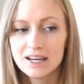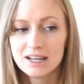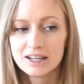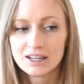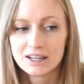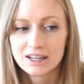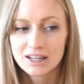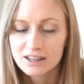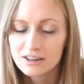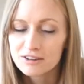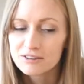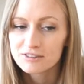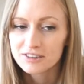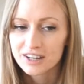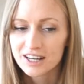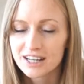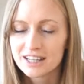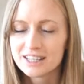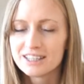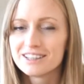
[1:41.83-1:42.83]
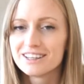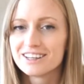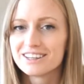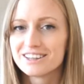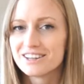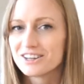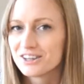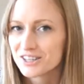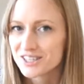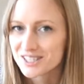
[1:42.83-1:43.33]
you're gonna find that
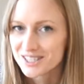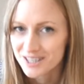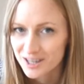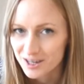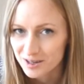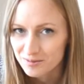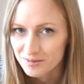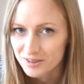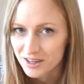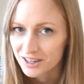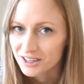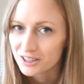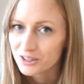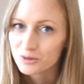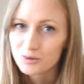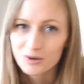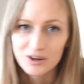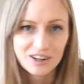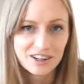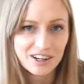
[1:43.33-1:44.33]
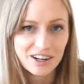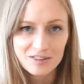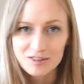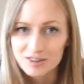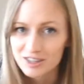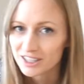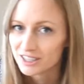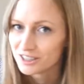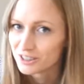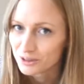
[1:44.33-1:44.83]
there's some that you are
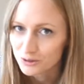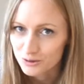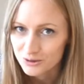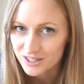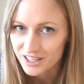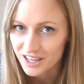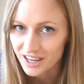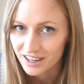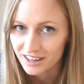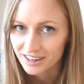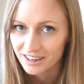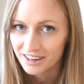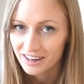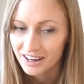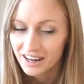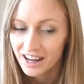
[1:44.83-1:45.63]
never gonna use again.